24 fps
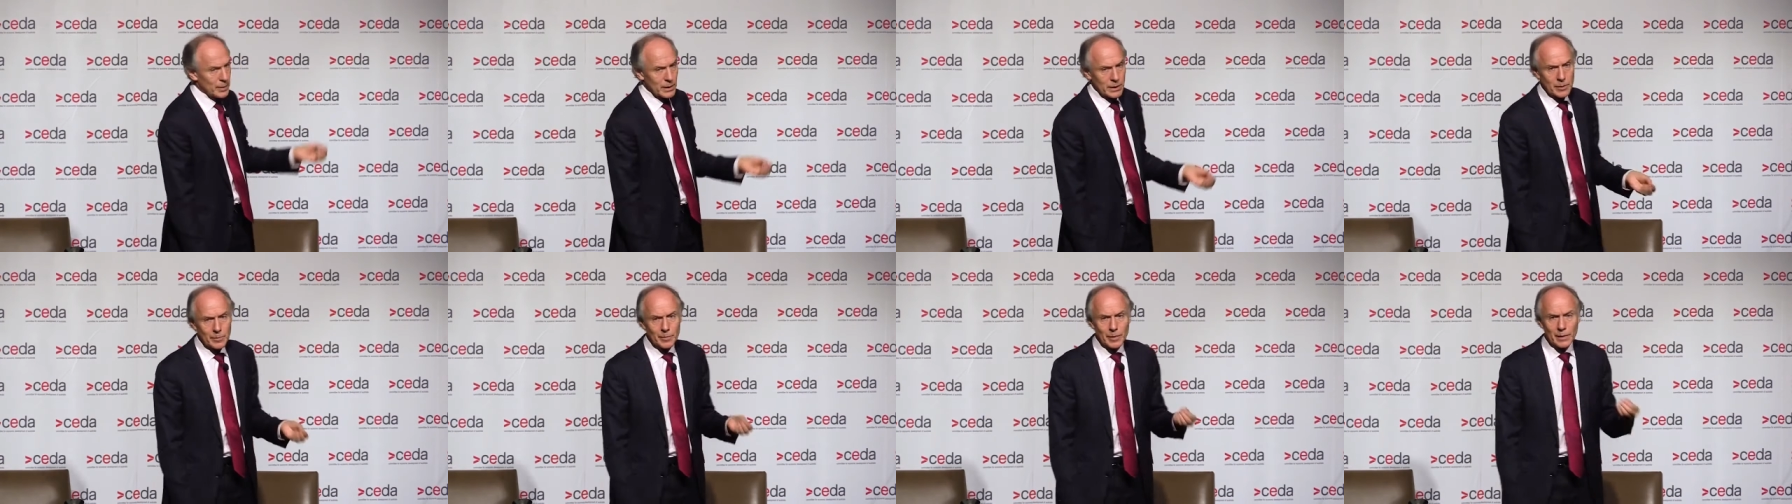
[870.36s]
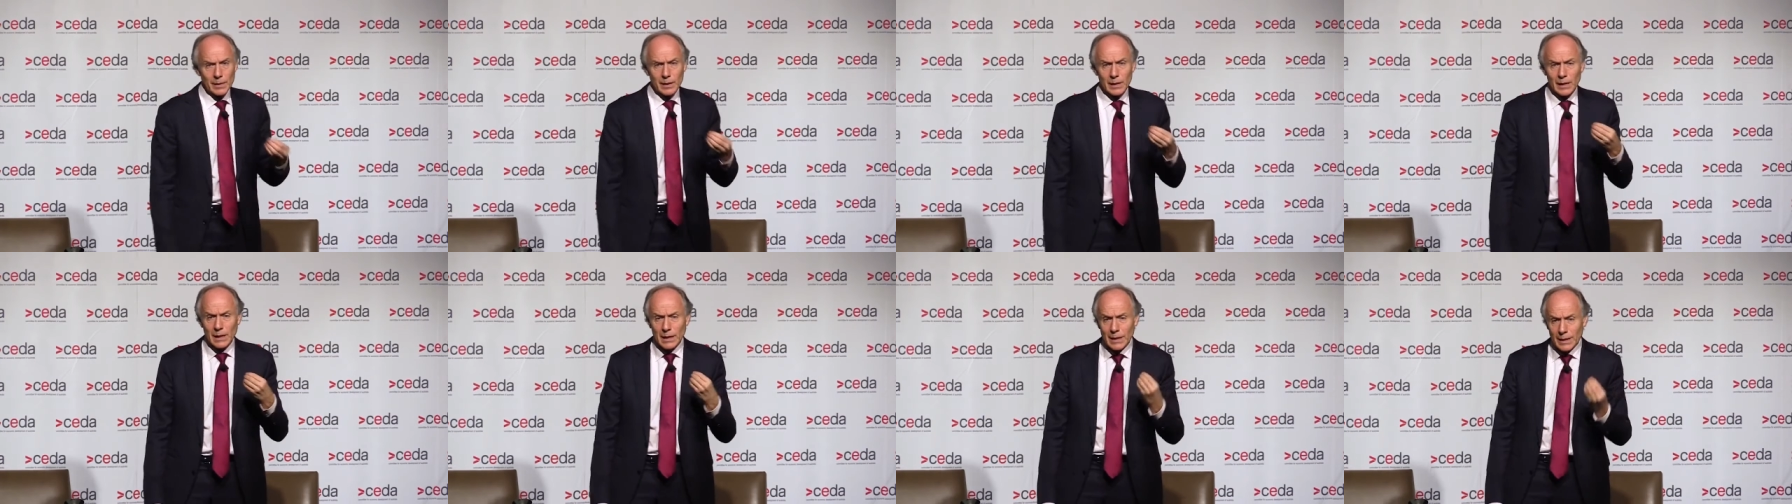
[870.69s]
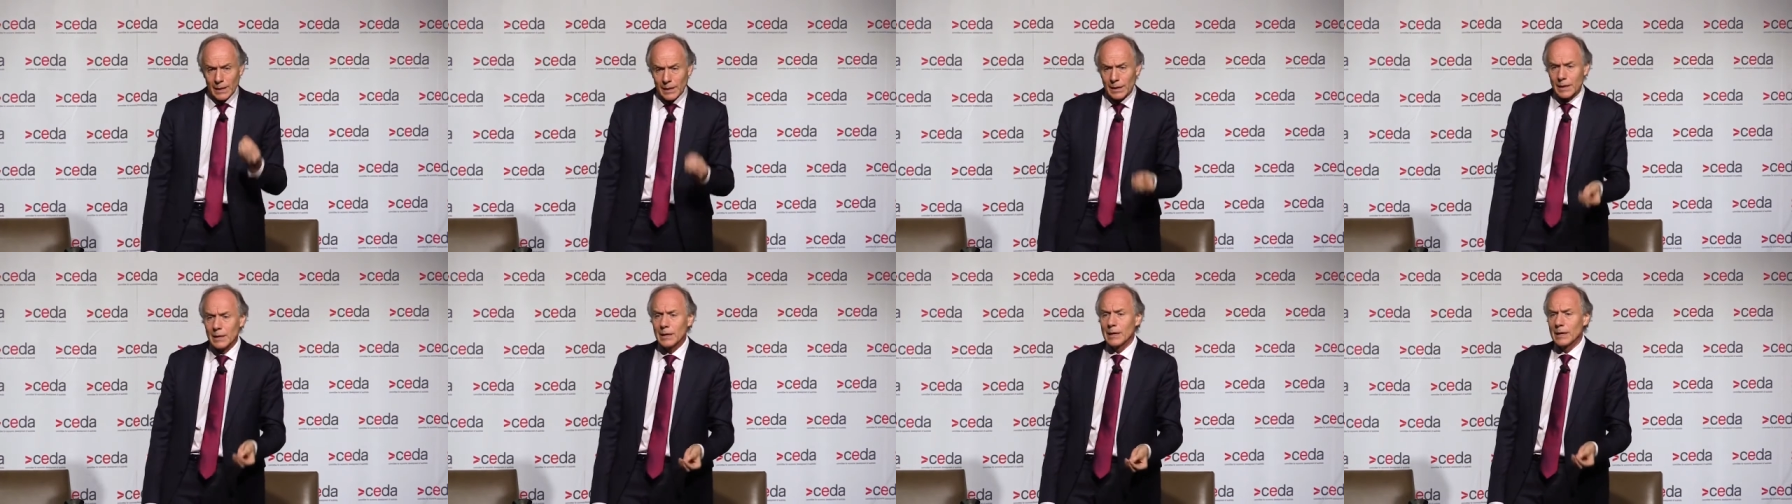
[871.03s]
be a
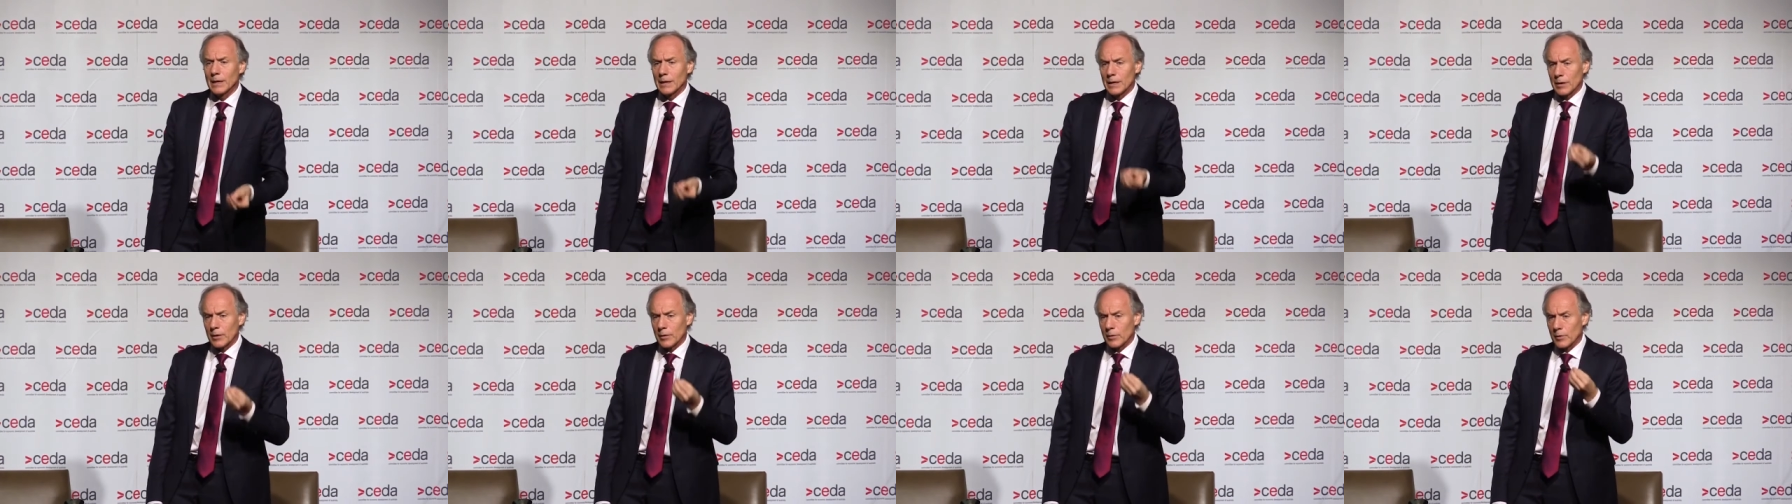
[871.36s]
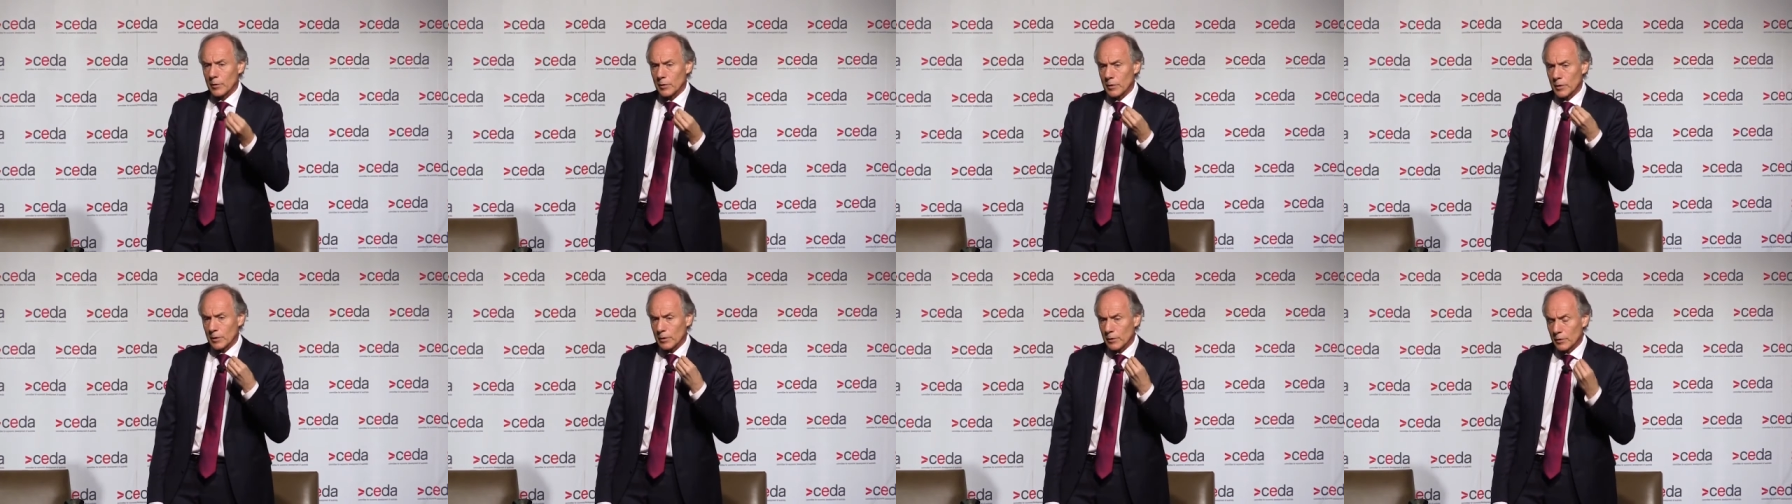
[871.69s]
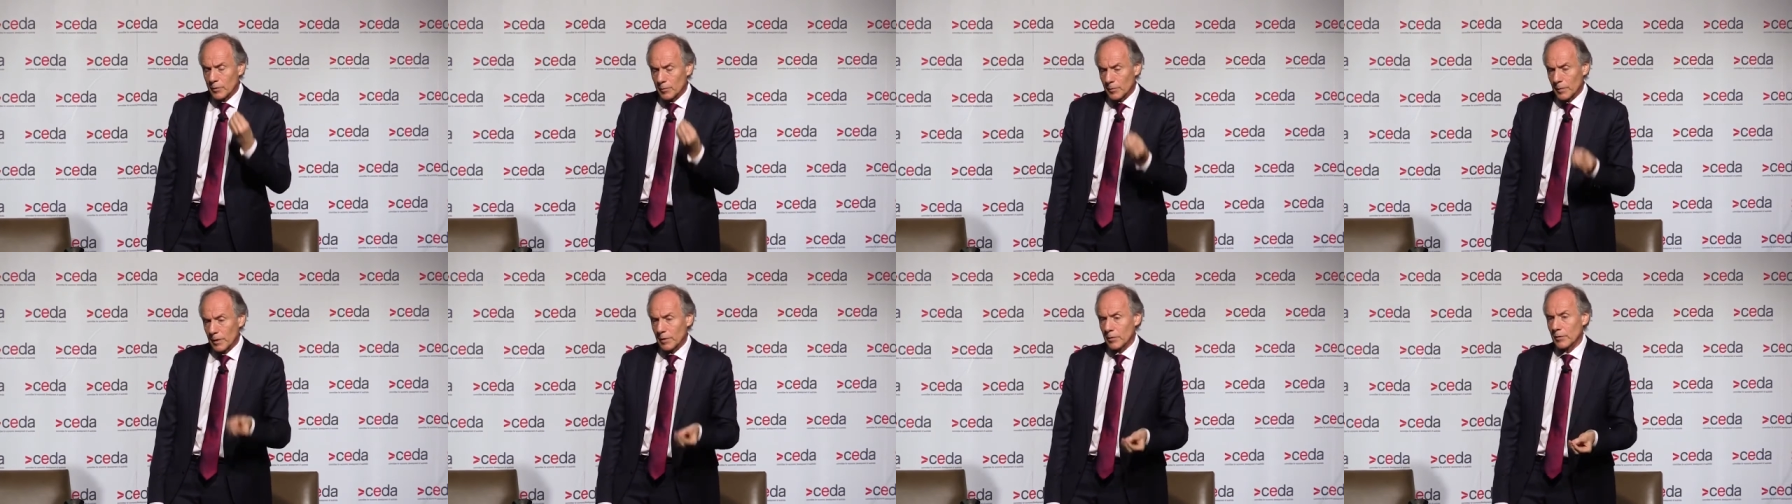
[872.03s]
player in the
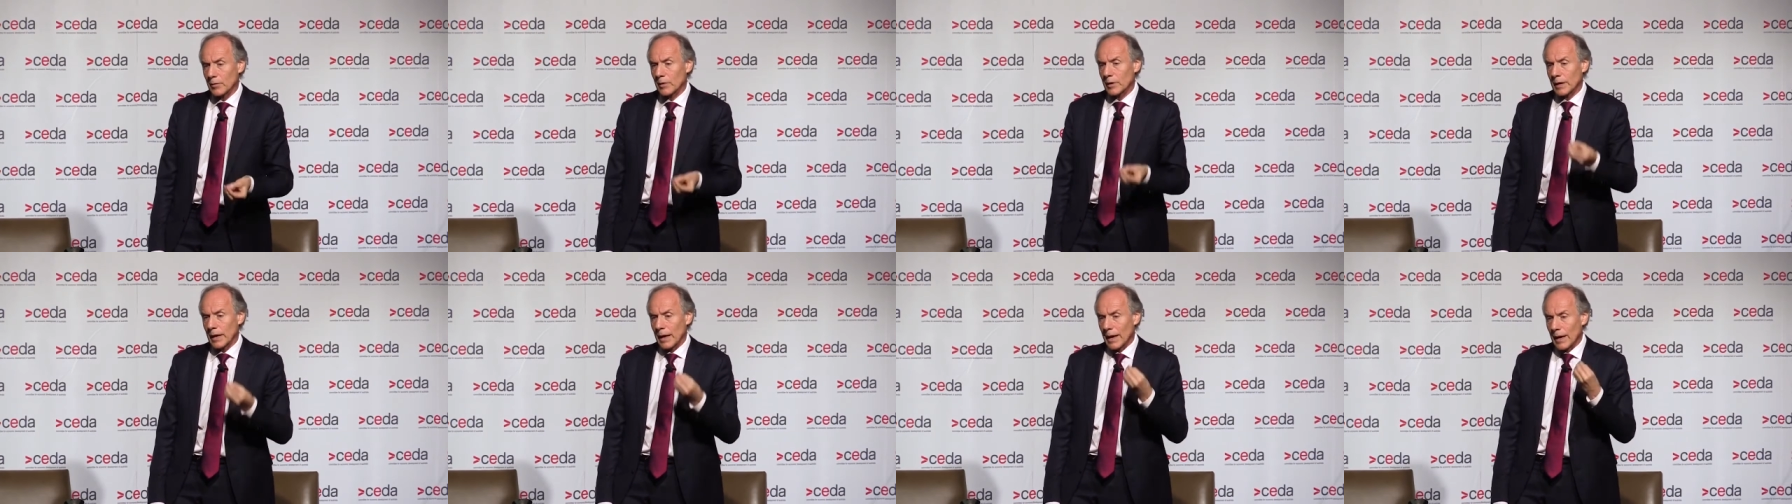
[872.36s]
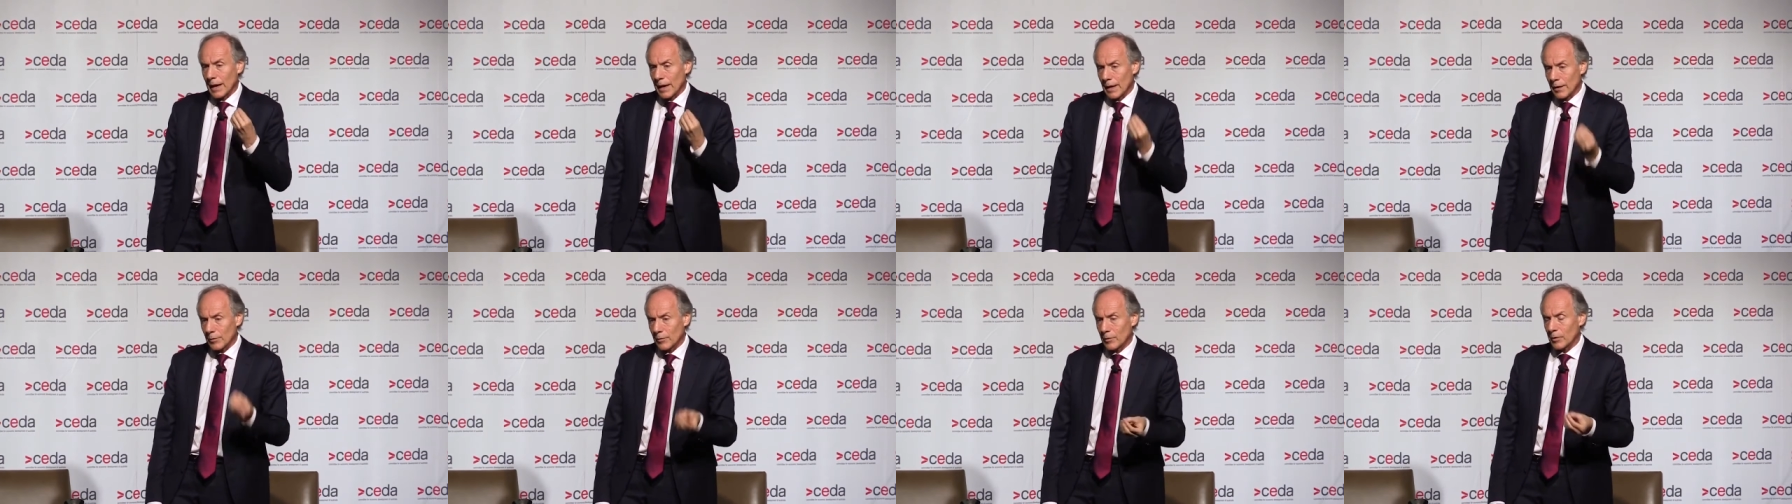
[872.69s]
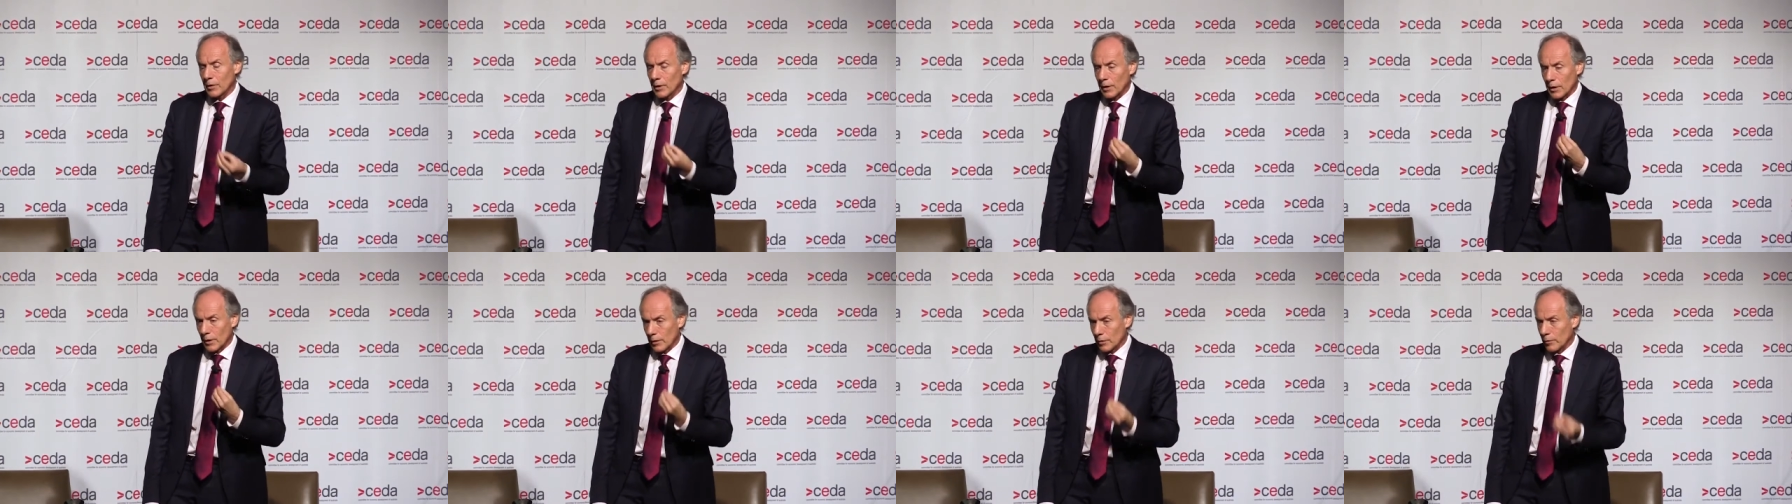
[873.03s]
domestic and
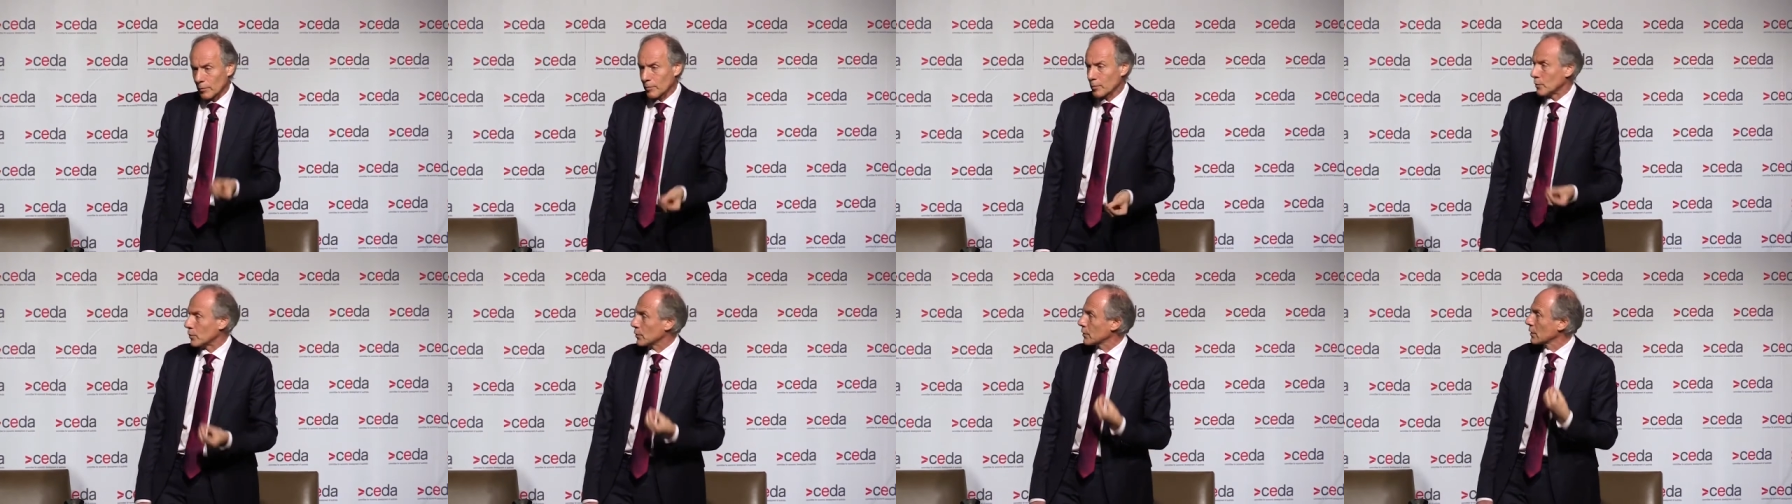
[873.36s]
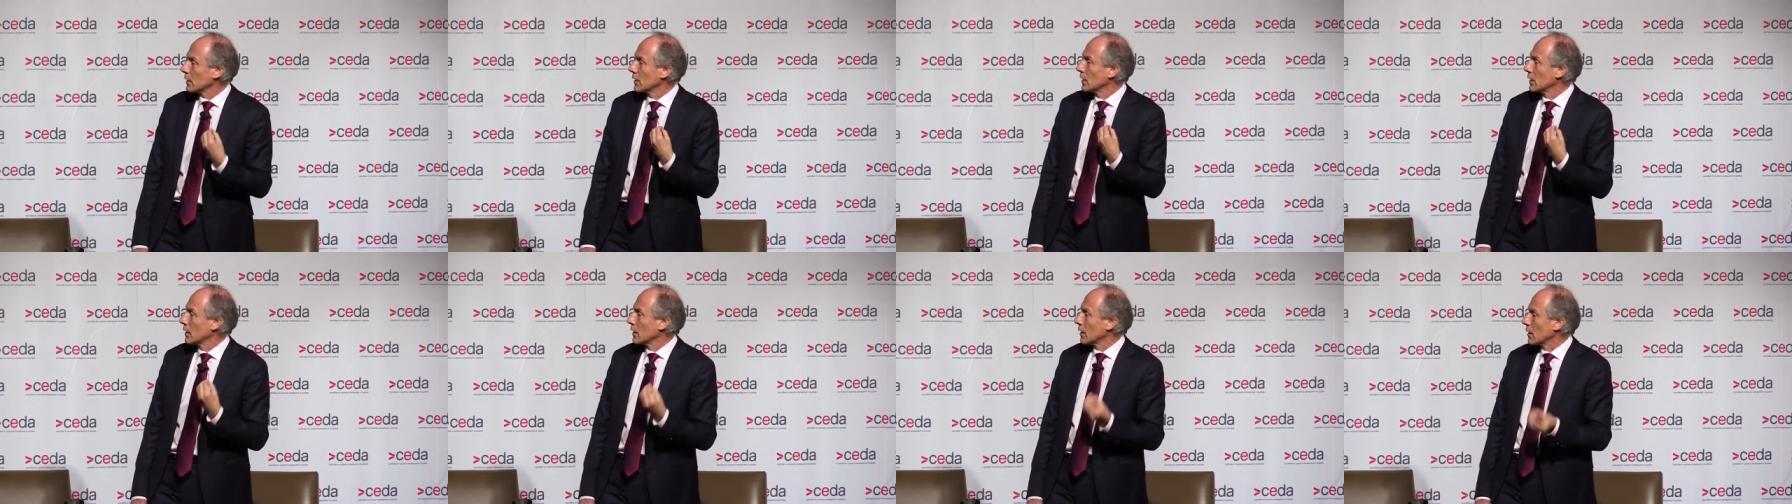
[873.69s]
the export